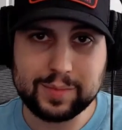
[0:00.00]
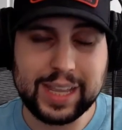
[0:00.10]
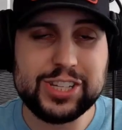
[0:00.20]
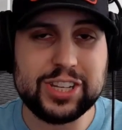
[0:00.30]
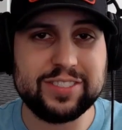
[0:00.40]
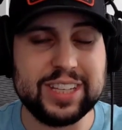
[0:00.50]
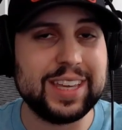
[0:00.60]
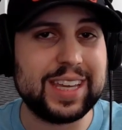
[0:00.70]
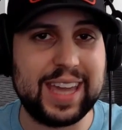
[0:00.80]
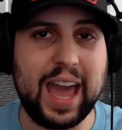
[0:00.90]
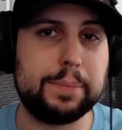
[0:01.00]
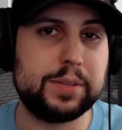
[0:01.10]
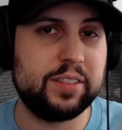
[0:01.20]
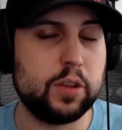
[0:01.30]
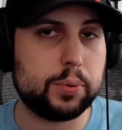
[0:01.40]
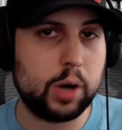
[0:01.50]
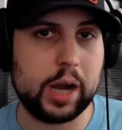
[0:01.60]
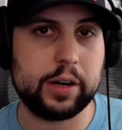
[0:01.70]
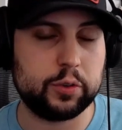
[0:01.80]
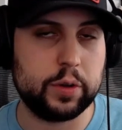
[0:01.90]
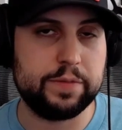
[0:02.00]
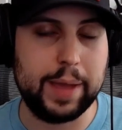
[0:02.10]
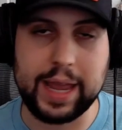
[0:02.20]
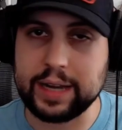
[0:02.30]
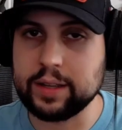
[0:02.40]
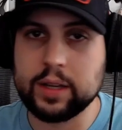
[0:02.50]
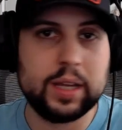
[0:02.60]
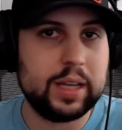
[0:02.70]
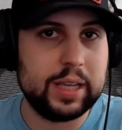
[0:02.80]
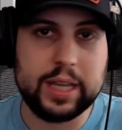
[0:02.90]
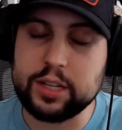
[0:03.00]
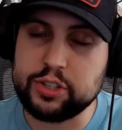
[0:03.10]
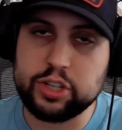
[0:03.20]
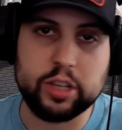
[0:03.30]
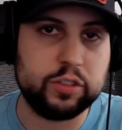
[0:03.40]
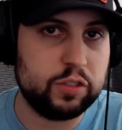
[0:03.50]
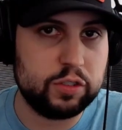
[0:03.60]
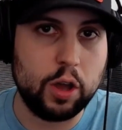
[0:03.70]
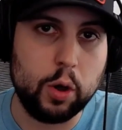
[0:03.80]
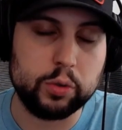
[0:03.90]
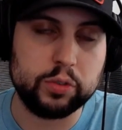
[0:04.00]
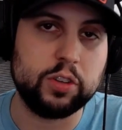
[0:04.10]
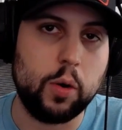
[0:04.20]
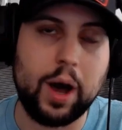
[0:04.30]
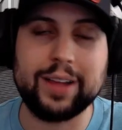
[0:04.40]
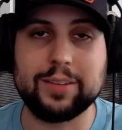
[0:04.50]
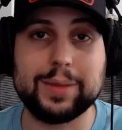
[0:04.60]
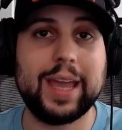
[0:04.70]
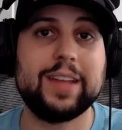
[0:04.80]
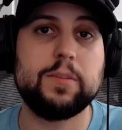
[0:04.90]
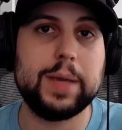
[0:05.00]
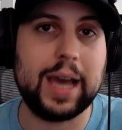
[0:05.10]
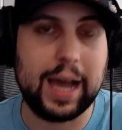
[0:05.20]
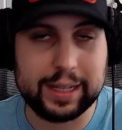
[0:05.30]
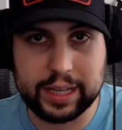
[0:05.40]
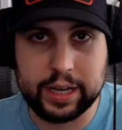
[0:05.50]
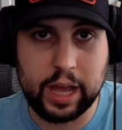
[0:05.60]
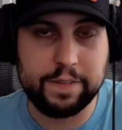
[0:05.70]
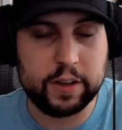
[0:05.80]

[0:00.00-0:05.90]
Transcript: And to see the gap, to see the progress we've made, it is just so, so awesome. Can't speak highly enough.